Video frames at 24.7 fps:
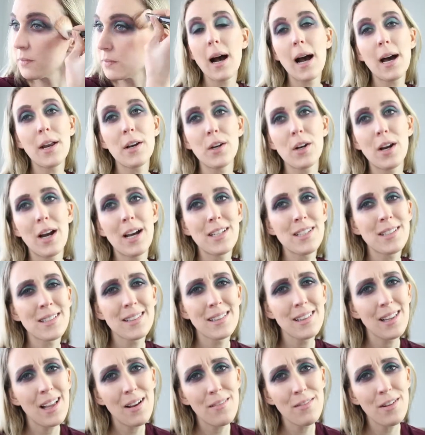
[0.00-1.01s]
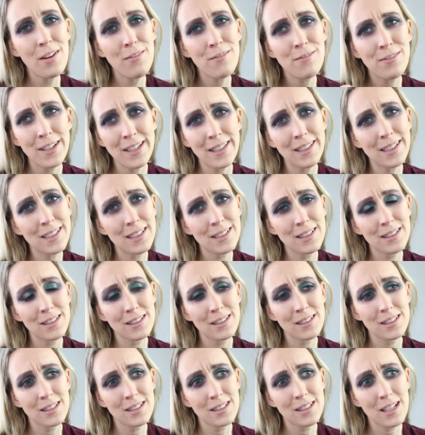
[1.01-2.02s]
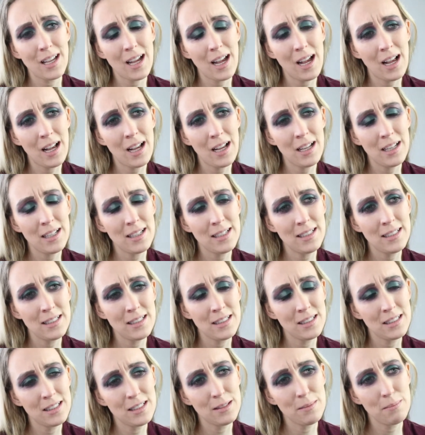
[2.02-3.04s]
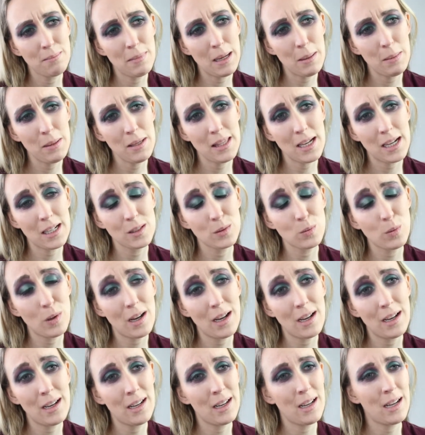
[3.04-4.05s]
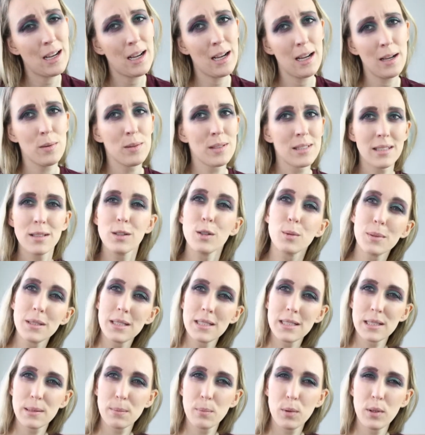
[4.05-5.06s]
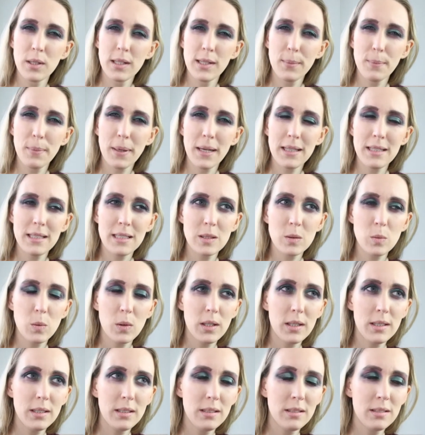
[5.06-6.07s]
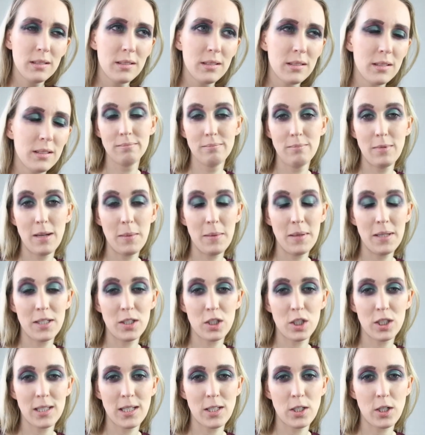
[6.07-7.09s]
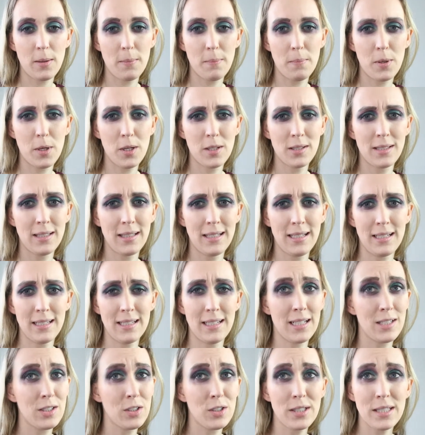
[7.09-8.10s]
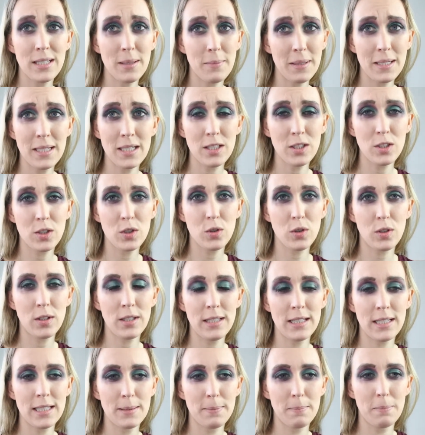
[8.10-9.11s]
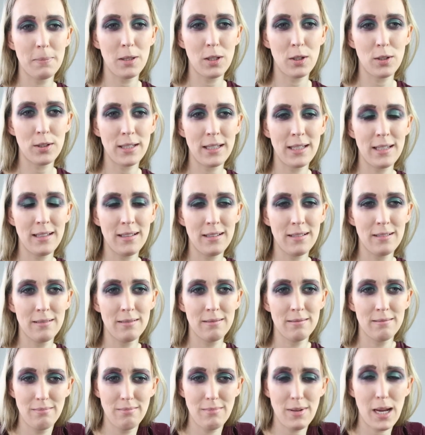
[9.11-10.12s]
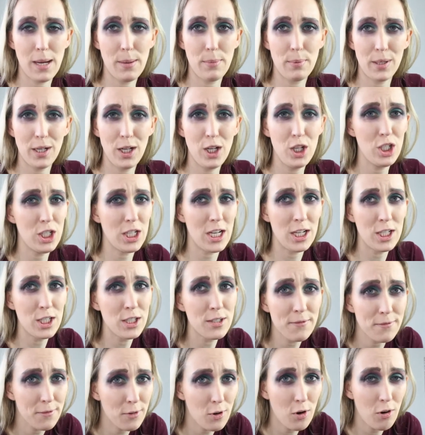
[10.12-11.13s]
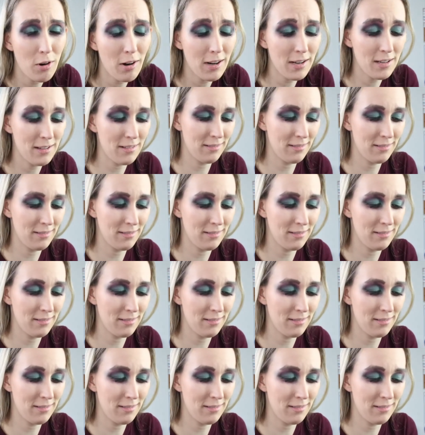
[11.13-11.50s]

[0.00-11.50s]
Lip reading: I don't know, I just love villains, and maybe that's why I was a little bit disappointed by this one. Maybe it's because I don't personally connect to something to the story that's blocking my appreciation for it.